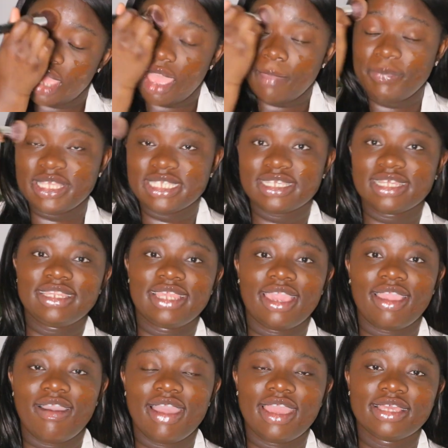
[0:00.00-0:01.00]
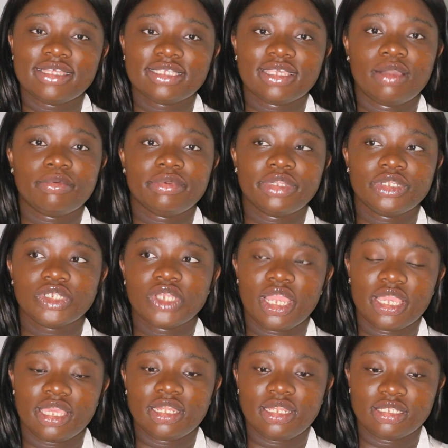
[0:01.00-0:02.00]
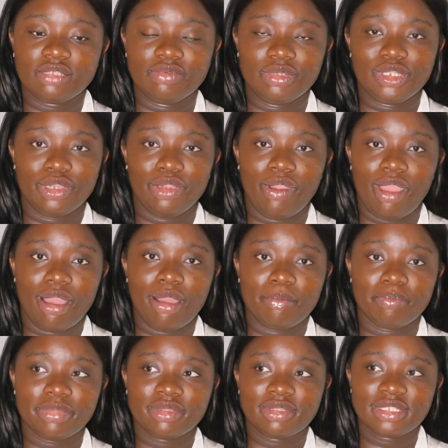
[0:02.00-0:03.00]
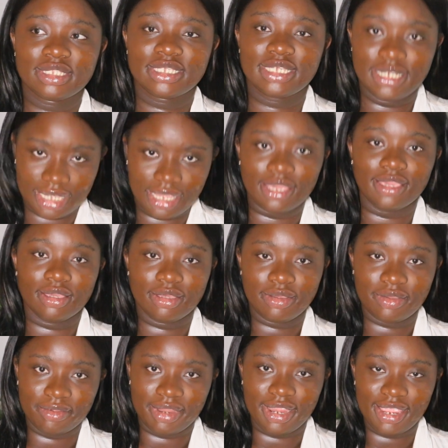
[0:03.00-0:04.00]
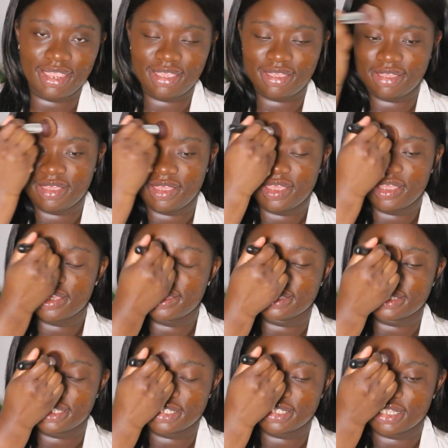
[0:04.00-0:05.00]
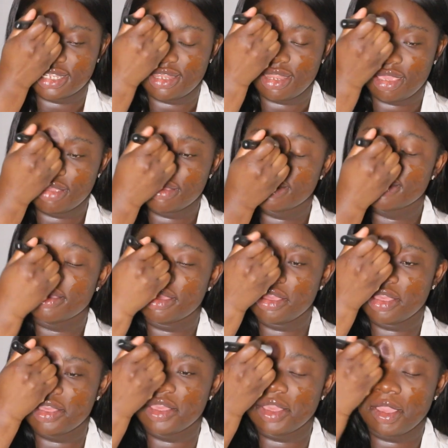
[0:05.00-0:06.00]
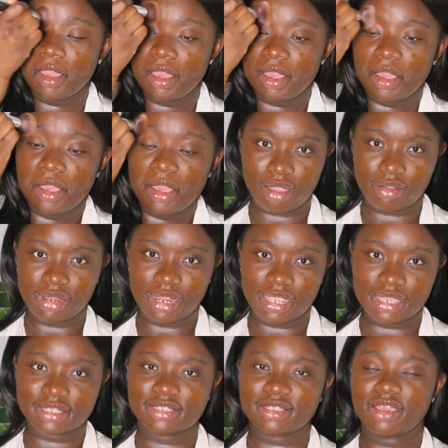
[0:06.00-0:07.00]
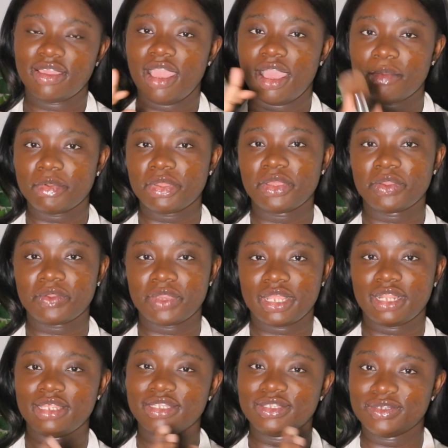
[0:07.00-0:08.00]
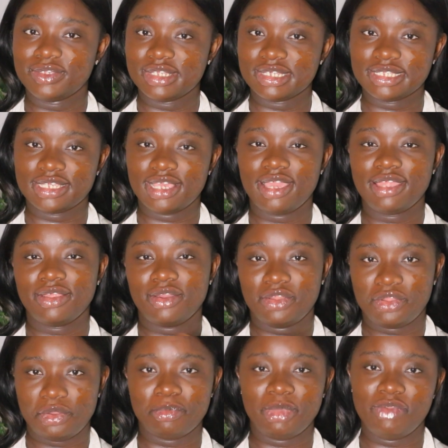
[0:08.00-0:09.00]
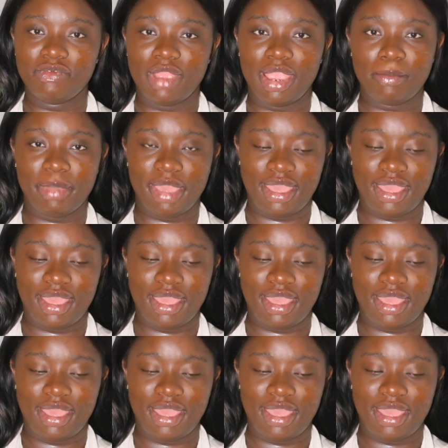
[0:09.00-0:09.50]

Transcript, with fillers: Happy Sunday guys. I want to try and get this video up today, alright? Because it's Sunday. Alright, so I'm going to quickly do this side and I'll be right